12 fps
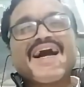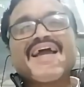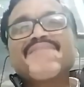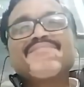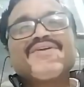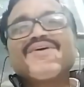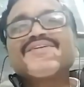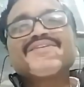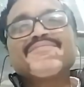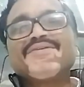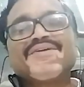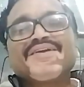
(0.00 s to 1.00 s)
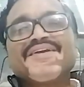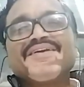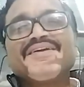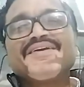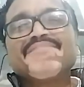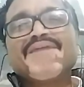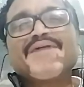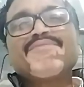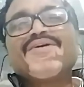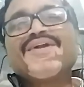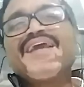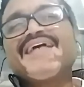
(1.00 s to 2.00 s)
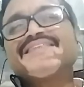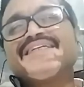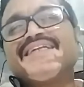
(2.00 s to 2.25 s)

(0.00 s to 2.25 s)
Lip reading: I am not the body. My body has a